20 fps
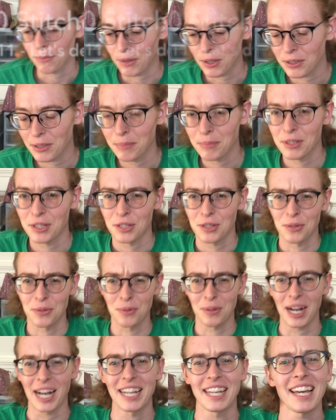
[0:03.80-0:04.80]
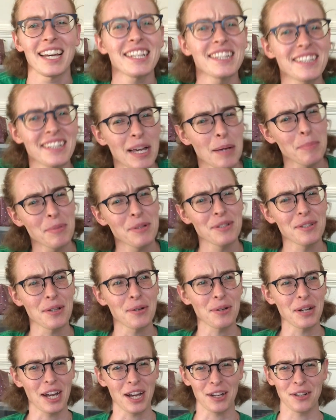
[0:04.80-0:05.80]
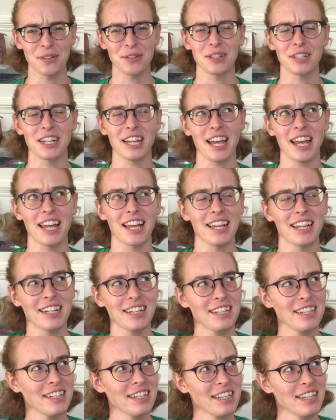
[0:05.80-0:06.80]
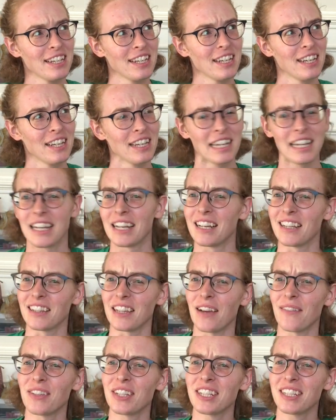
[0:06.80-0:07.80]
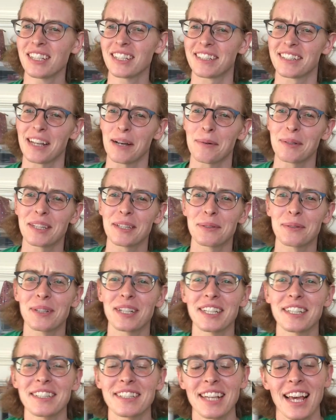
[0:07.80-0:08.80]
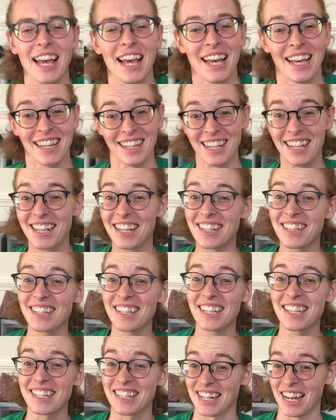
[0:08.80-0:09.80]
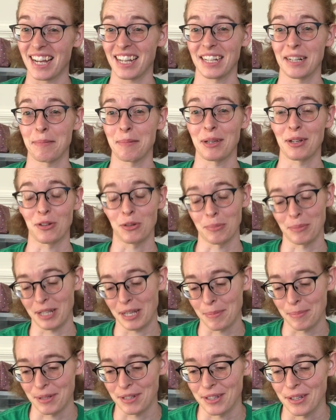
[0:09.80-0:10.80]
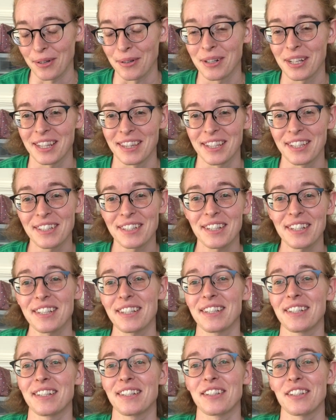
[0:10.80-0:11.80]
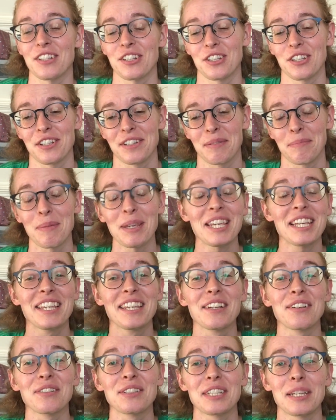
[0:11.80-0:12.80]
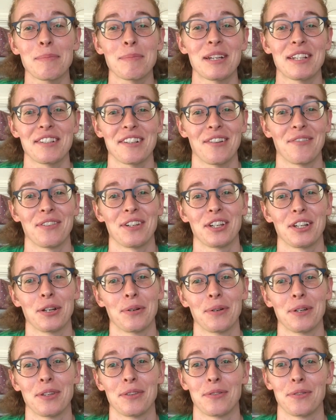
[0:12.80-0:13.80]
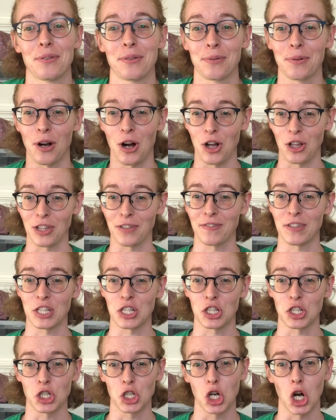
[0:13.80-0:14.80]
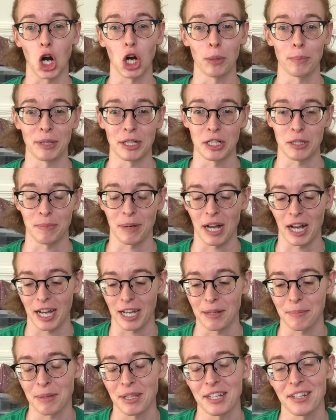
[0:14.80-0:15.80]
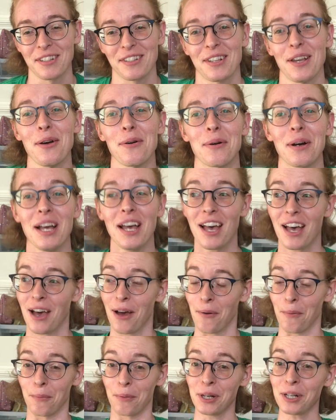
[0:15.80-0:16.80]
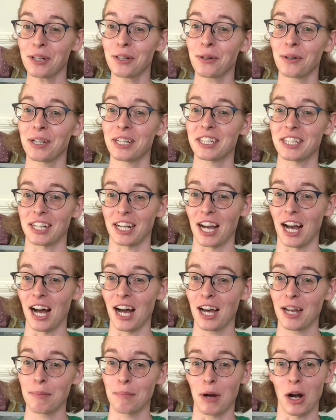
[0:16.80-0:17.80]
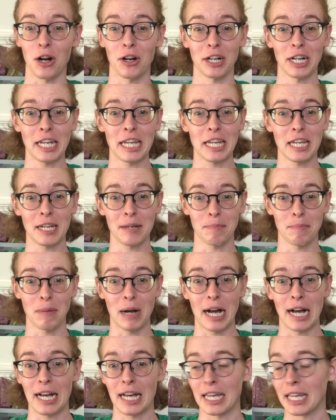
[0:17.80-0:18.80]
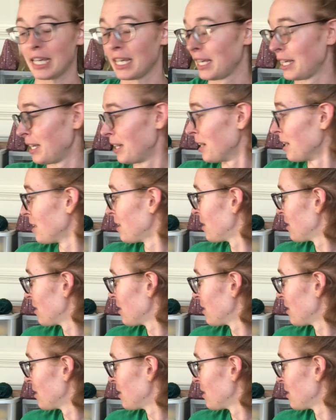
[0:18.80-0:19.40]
welcome to, I guess, episode 111. Is that what this one is? This is not going to be a normal episode. This is just me guilting myself into going through all of this garbage behind me. So we're going to KonMari